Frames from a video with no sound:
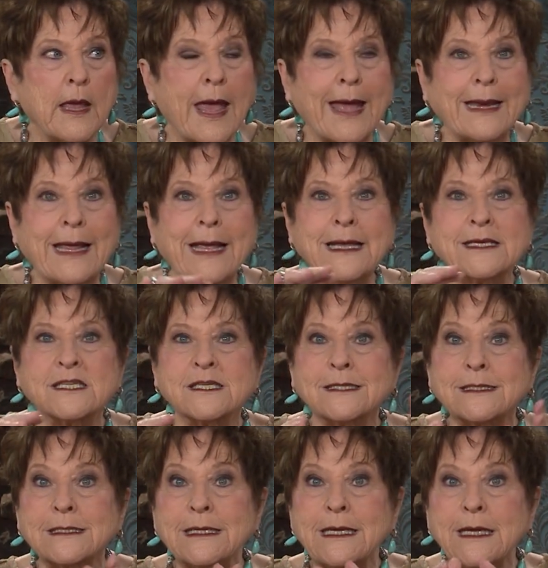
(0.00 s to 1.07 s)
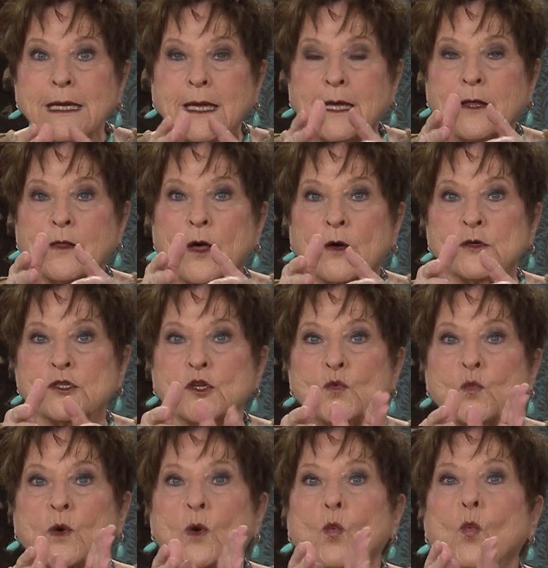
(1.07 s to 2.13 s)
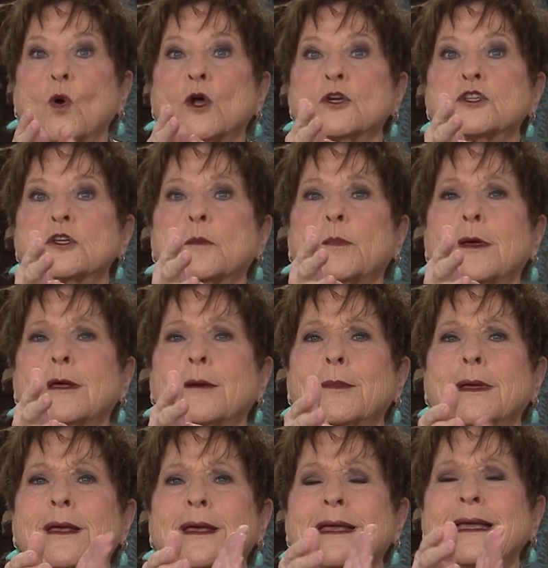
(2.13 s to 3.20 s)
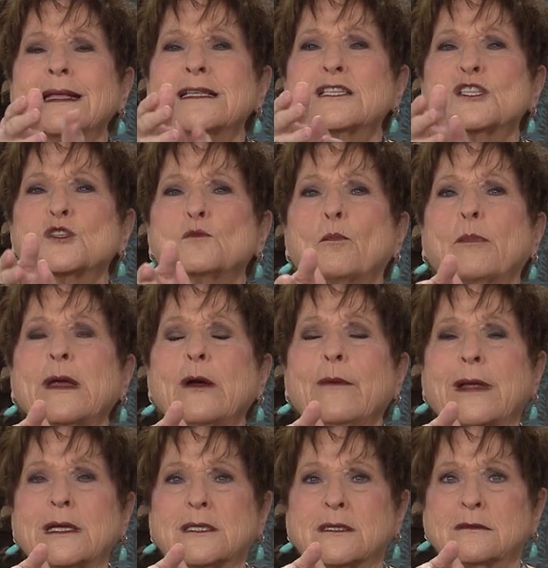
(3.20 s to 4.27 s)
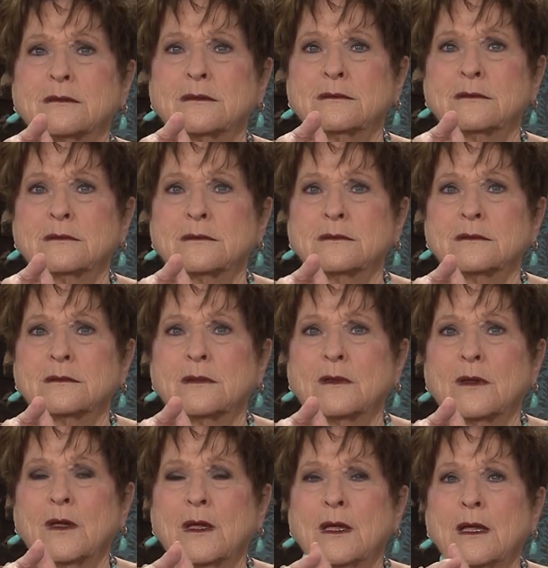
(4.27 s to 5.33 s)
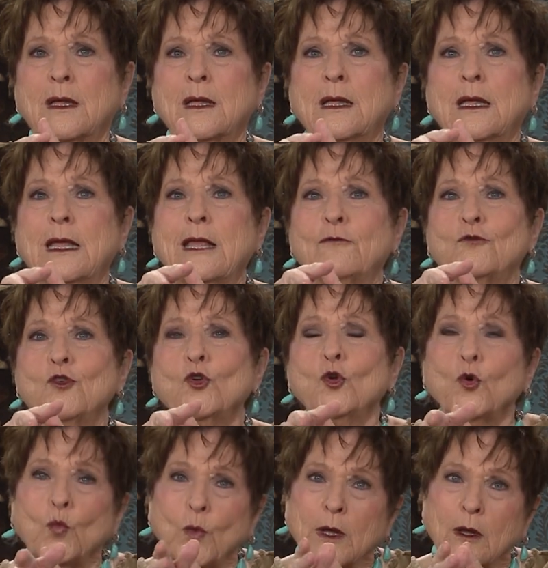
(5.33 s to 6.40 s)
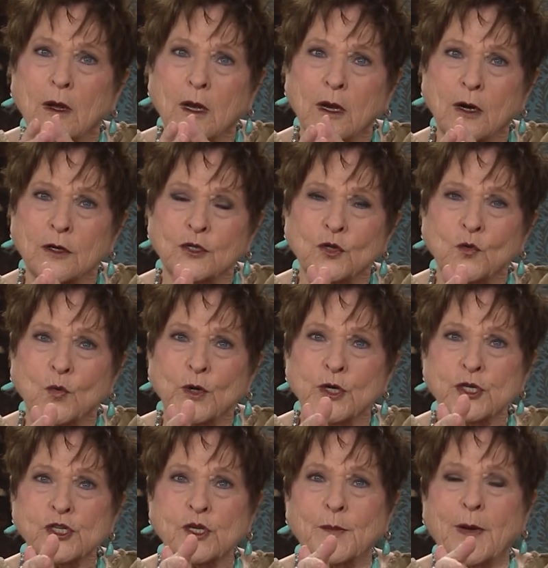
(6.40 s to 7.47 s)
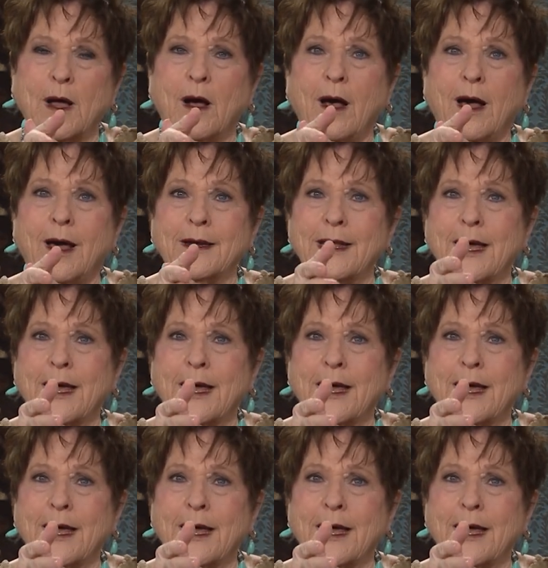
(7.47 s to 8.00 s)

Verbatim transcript: And he's seeking those who will worship him in spirit. If you will learn to worship God